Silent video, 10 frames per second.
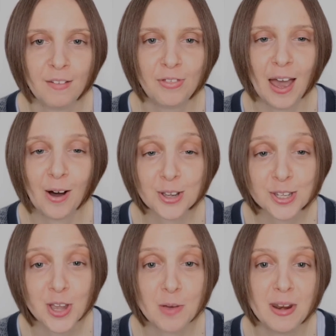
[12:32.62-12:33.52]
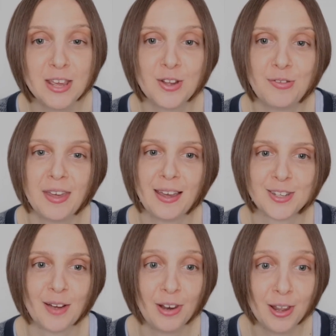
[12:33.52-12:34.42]
There are so many good things
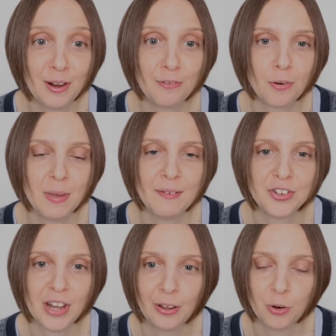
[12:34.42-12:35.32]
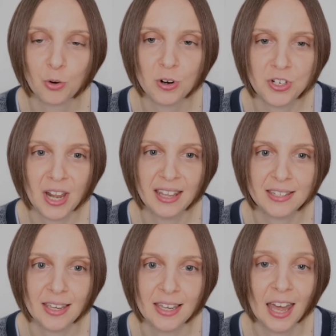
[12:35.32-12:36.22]
I've learned from evangelical
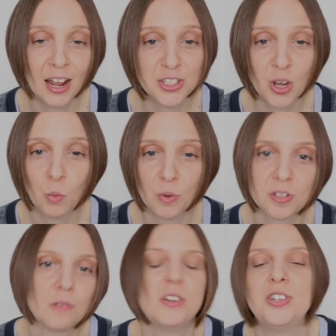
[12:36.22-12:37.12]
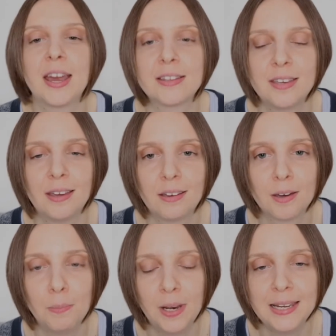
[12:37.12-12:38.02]
Christianity, and I don't want to reject it
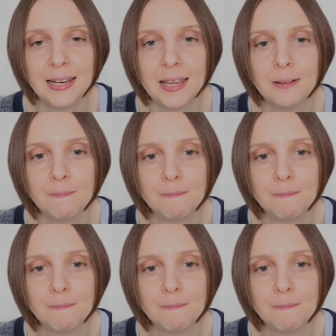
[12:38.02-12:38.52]
completely.